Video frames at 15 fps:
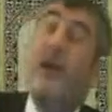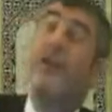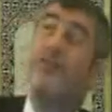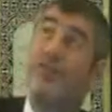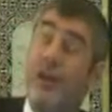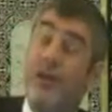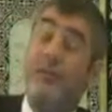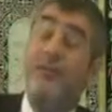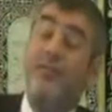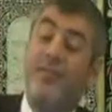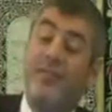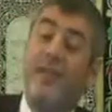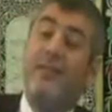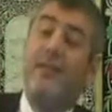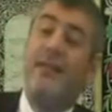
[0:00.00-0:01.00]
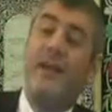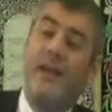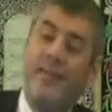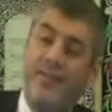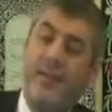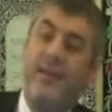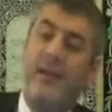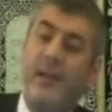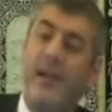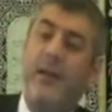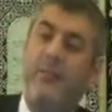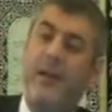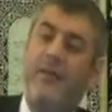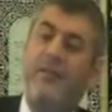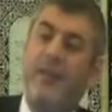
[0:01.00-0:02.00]
Hashem is sending us a clear
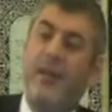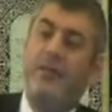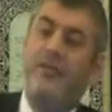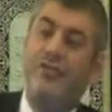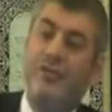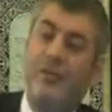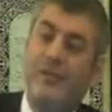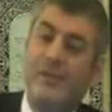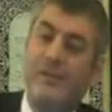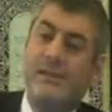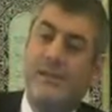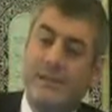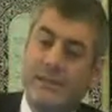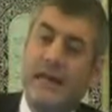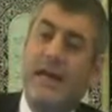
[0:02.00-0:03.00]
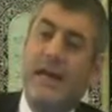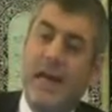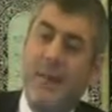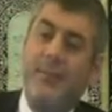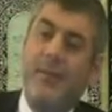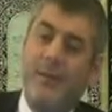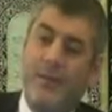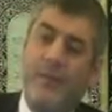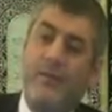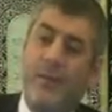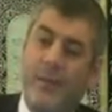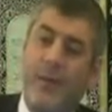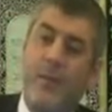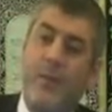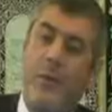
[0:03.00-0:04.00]
message. He's not happy from
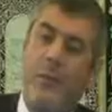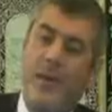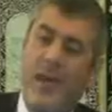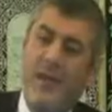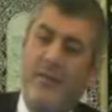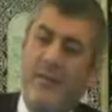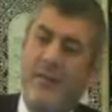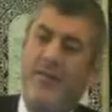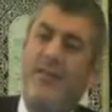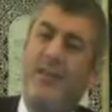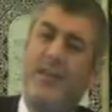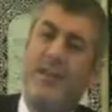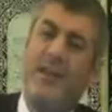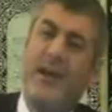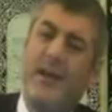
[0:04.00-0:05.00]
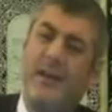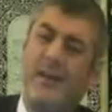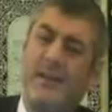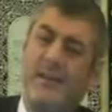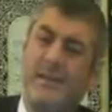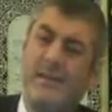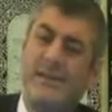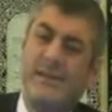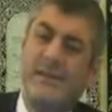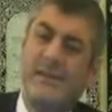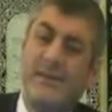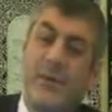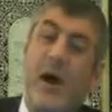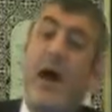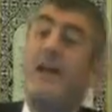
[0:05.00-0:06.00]
the way we behave in a synagogue.
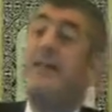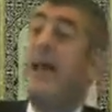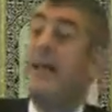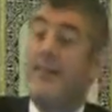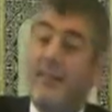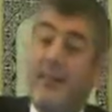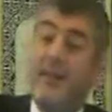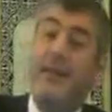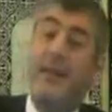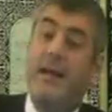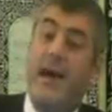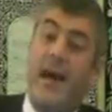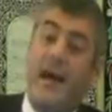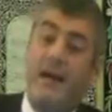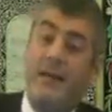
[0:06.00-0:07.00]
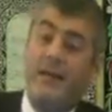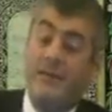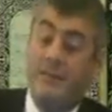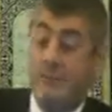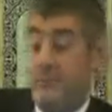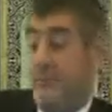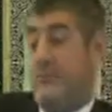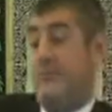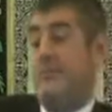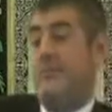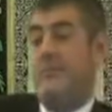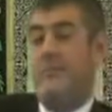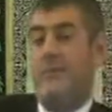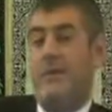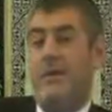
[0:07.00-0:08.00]
Why that synagogue?
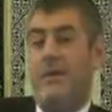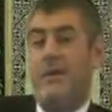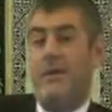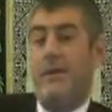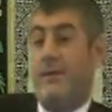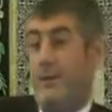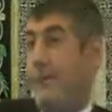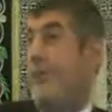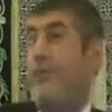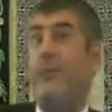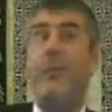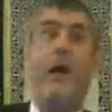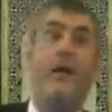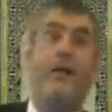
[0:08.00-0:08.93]
If it was